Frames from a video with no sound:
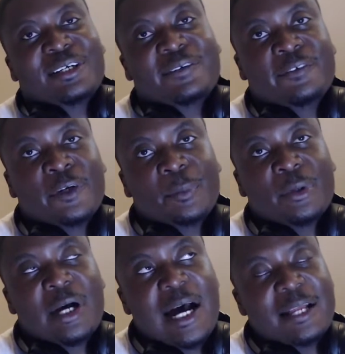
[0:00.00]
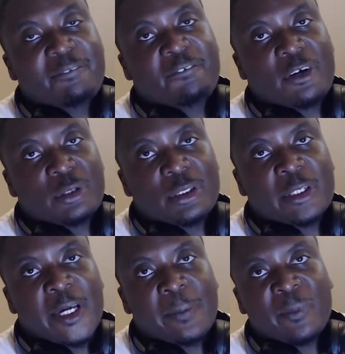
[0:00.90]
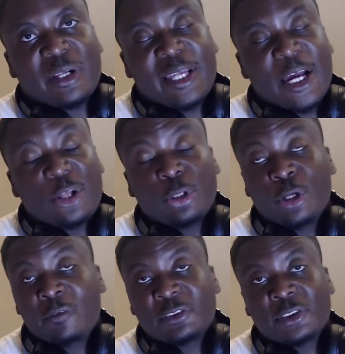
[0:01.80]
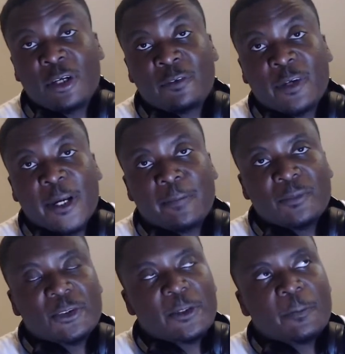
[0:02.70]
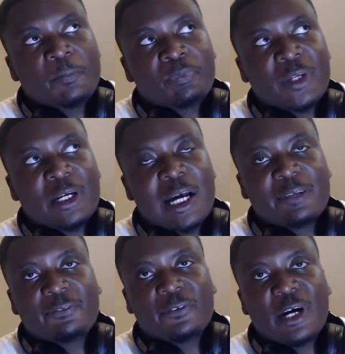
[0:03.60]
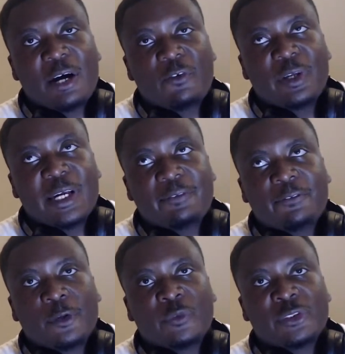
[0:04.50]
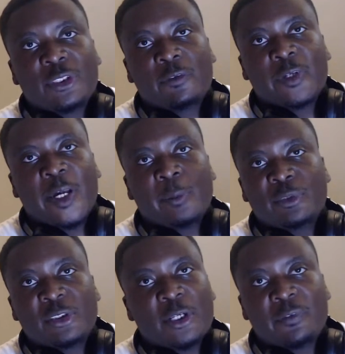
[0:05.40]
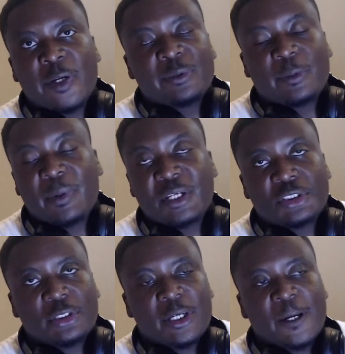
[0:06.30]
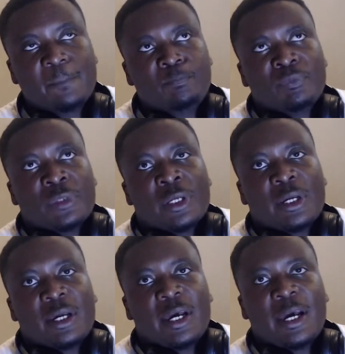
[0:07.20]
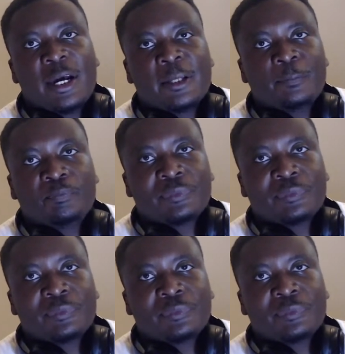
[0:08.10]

But I had fun in the game. I love stealth games. I really have fun with stealth games. Stealth games are a patient game. And